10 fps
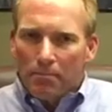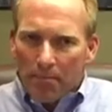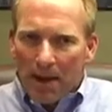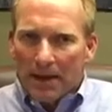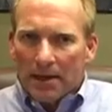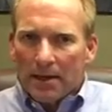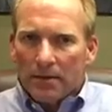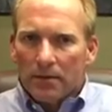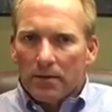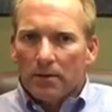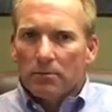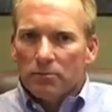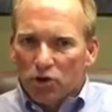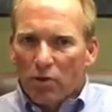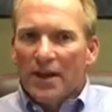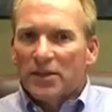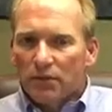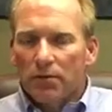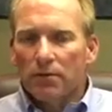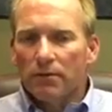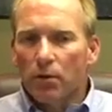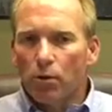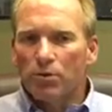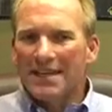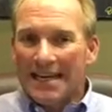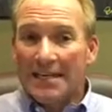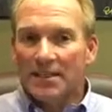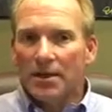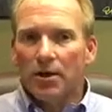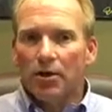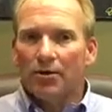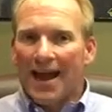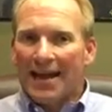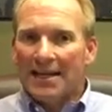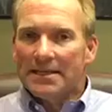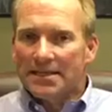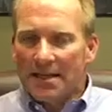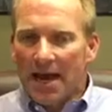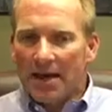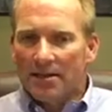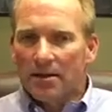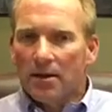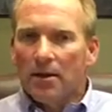making the transfer of those easier at his death